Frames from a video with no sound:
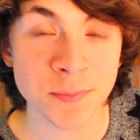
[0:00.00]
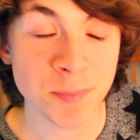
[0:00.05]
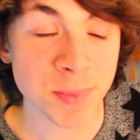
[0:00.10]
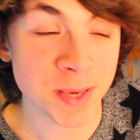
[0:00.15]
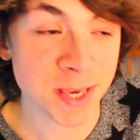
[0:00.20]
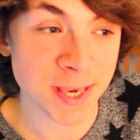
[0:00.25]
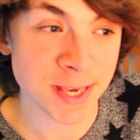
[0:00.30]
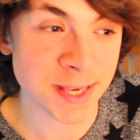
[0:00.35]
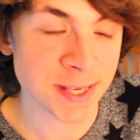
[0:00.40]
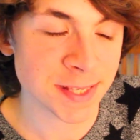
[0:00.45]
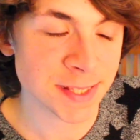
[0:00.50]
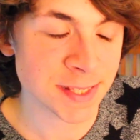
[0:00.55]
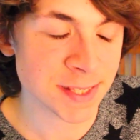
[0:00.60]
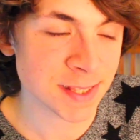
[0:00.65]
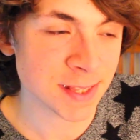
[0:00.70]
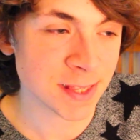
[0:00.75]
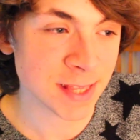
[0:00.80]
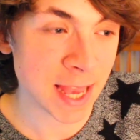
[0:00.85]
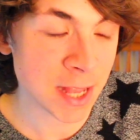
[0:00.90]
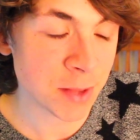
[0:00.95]

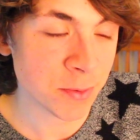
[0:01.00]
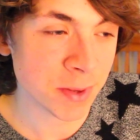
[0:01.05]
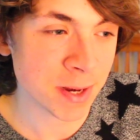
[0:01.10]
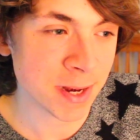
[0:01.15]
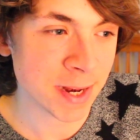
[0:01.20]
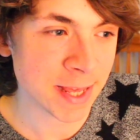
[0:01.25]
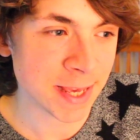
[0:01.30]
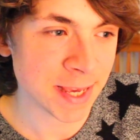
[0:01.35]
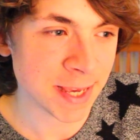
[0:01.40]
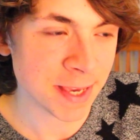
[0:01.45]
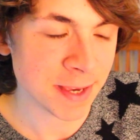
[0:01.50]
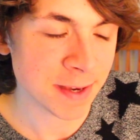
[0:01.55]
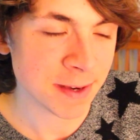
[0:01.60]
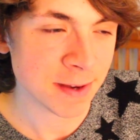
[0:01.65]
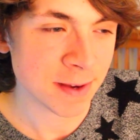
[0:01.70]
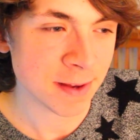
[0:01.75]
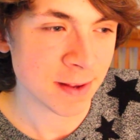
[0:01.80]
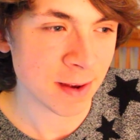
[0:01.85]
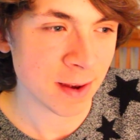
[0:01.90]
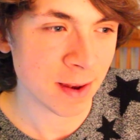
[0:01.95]
because genuinely
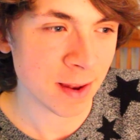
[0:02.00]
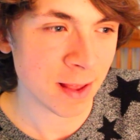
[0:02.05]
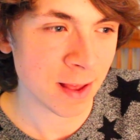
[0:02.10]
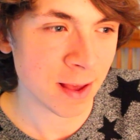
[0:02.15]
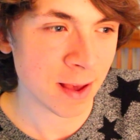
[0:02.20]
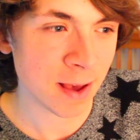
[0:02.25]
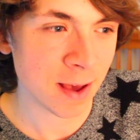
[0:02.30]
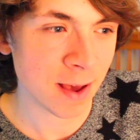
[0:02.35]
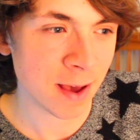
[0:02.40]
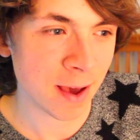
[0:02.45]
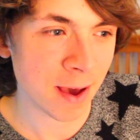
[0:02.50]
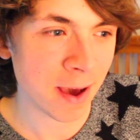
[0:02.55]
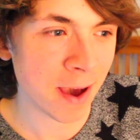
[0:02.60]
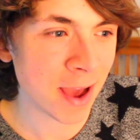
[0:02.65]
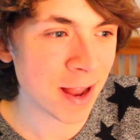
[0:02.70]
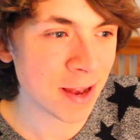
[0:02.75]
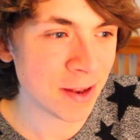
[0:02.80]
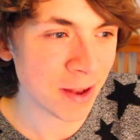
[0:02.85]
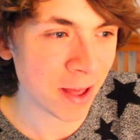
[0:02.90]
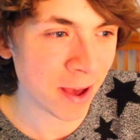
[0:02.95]

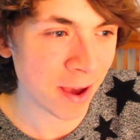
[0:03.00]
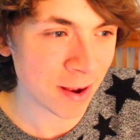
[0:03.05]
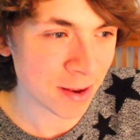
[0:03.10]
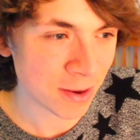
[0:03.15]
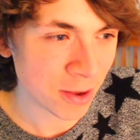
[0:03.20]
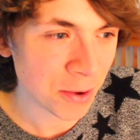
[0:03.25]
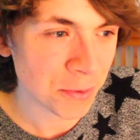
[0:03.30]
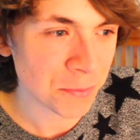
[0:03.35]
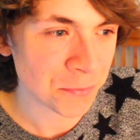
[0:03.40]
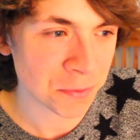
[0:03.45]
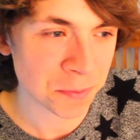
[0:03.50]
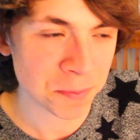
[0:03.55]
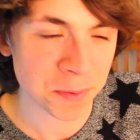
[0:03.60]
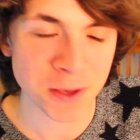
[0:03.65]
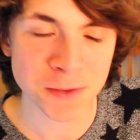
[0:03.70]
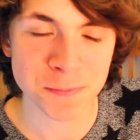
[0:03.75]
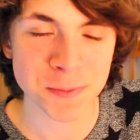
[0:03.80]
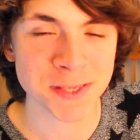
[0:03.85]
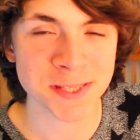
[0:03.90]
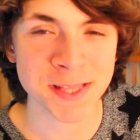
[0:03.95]
I, I learned from
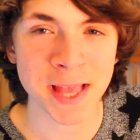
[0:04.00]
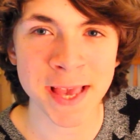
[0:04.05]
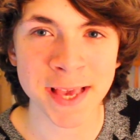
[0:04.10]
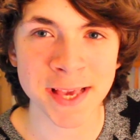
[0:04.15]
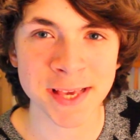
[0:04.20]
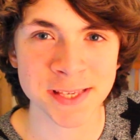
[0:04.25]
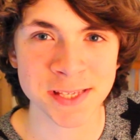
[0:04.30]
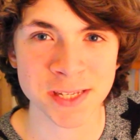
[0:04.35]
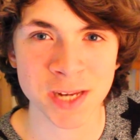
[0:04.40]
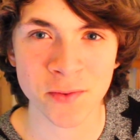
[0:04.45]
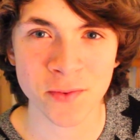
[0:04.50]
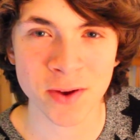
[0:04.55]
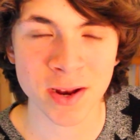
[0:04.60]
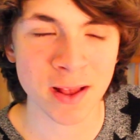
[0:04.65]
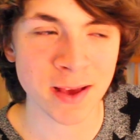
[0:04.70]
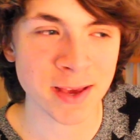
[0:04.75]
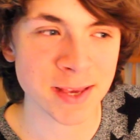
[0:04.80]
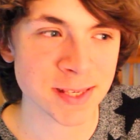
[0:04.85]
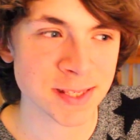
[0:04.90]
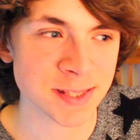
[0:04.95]
those mistakes and I
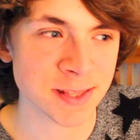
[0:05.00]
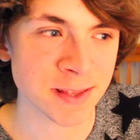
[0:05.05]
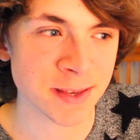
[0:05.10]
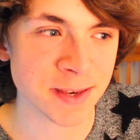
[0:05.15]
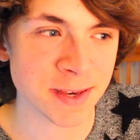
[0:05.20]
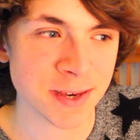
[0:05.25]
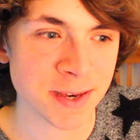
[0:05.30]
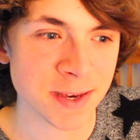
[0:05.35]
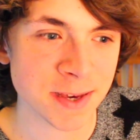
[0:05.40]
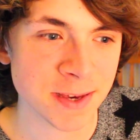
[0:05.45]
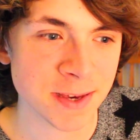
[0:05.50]
realised that